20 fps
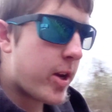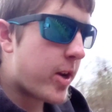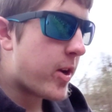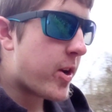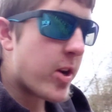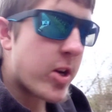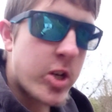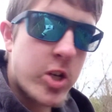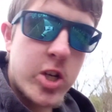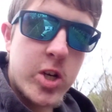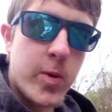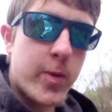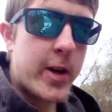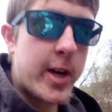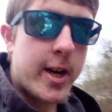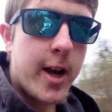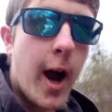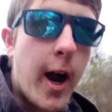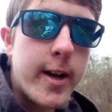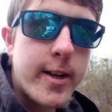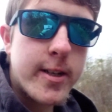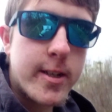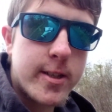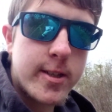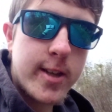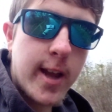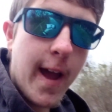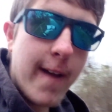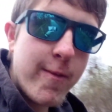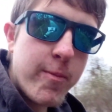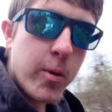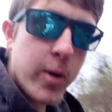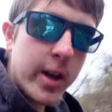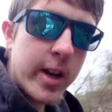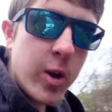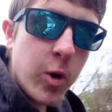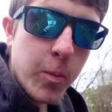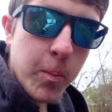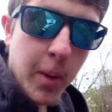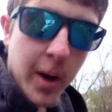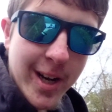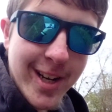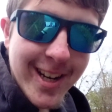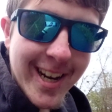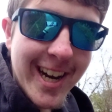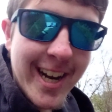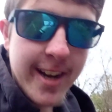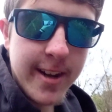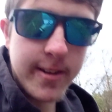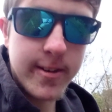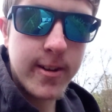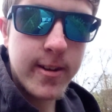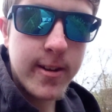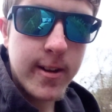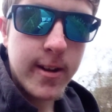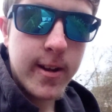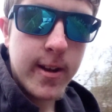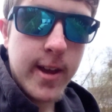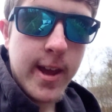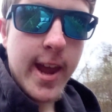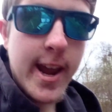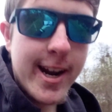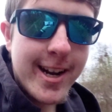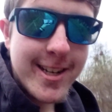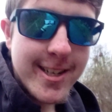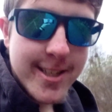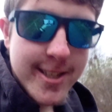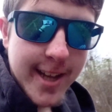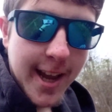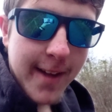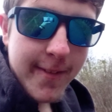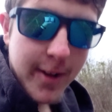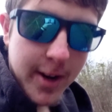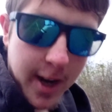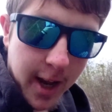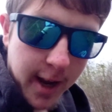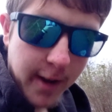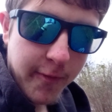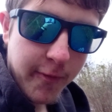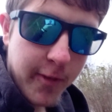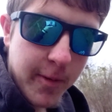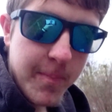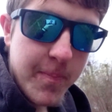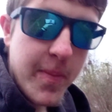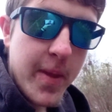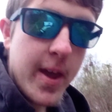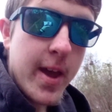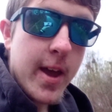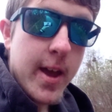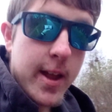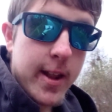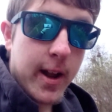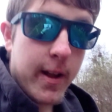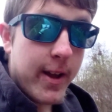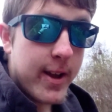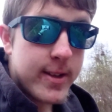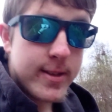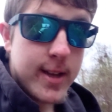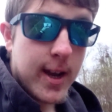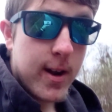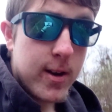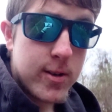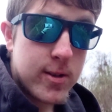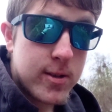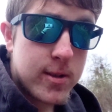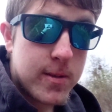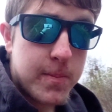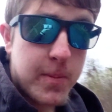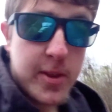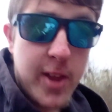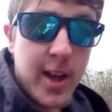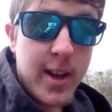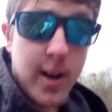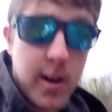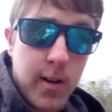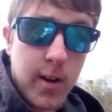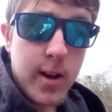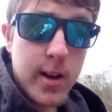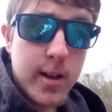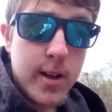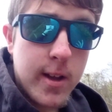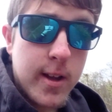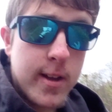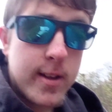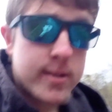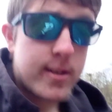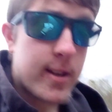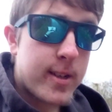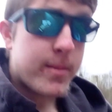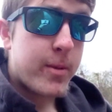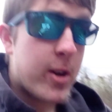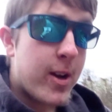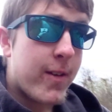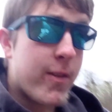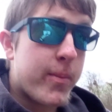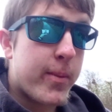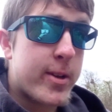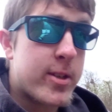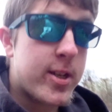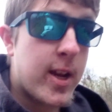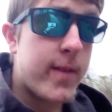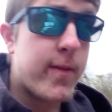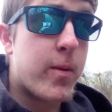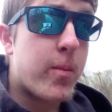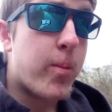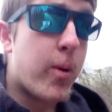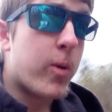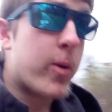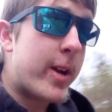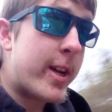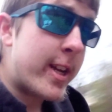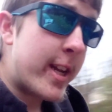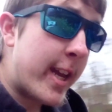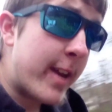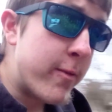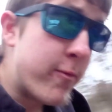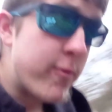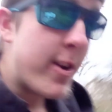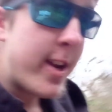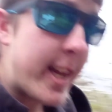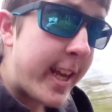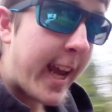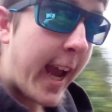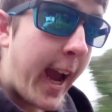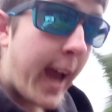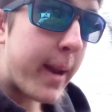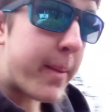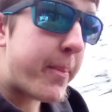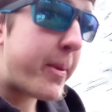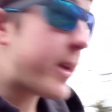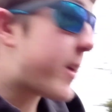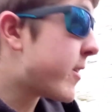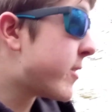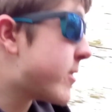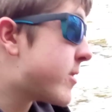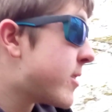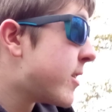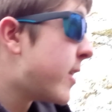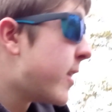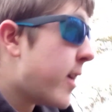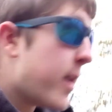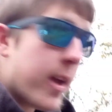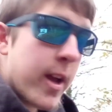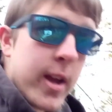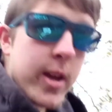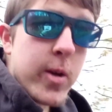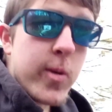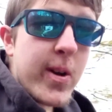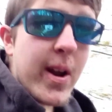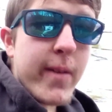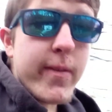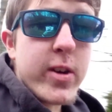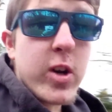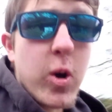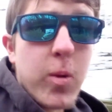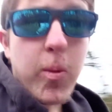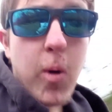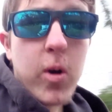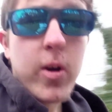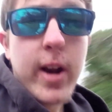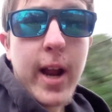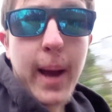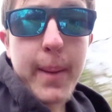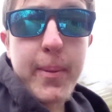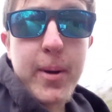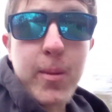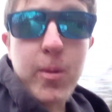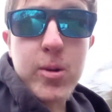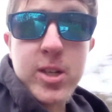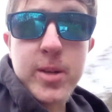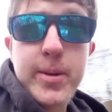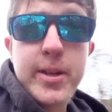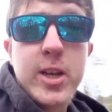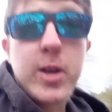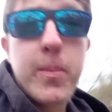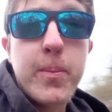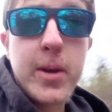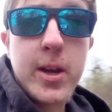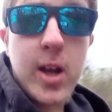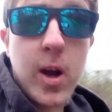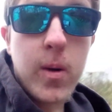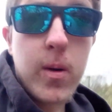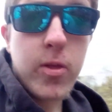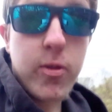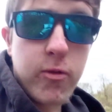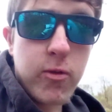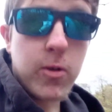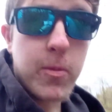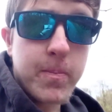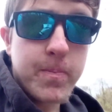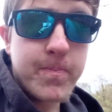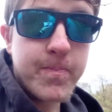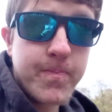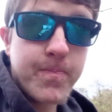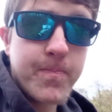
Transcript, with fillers: you're showing kindness to everybody who might need it. It can save a life. Now that sounds pathetic, right? Tell somebody you love them might save them, but it, it really can because you never know what could happen or what somebody could be going through.